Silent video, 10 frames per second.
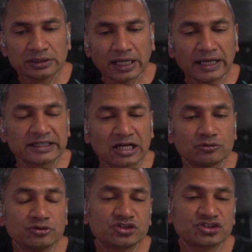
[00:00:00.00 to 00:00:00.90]
and
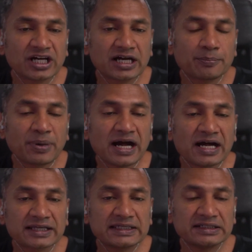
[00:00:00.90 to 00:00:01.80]
AROOJ Shah
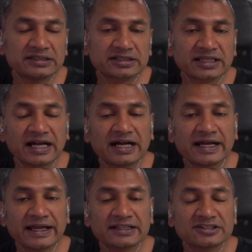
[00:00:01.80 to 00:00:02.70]
parking her car
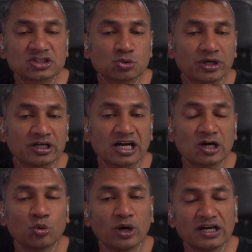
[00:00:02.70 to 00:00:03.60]
elsewhere
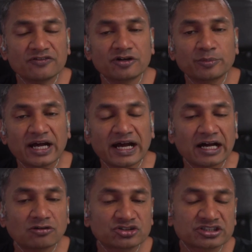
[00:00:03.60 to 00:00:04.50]
away from her
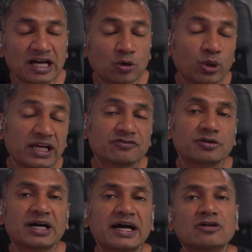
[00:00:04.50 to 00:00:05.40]
house
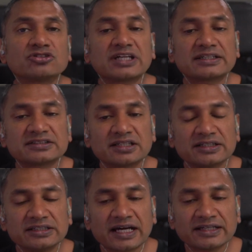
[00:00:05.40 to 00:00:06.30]
that
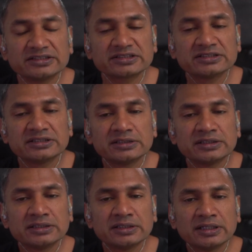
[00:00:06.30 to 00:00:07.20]
night,
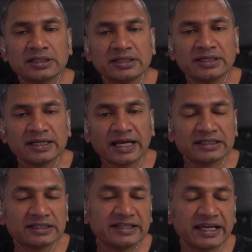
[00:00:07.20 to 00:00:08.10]
and
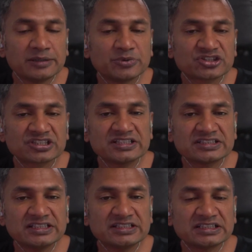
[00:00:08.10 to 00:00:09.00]
the neighbour's
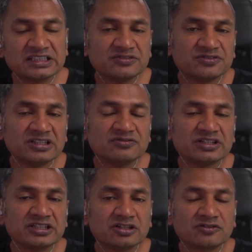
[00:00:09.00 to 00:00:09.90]
CCTV
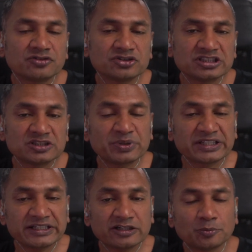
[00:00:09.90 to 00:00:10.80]
video footage
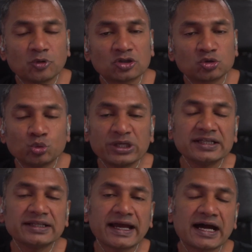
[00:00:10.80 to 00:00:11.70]
picking up what
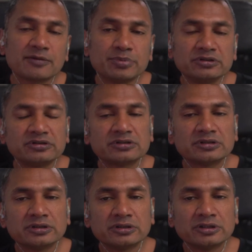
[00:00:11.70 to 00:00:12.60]
really happened,
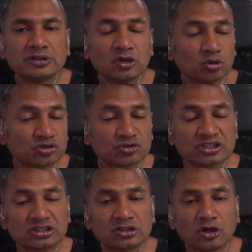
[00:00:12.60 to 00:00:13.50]
which was the
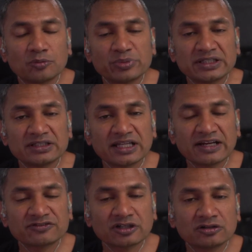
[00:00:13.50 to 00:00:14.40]
door being
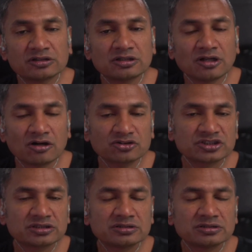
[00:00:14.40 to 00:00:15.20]
left unlocked,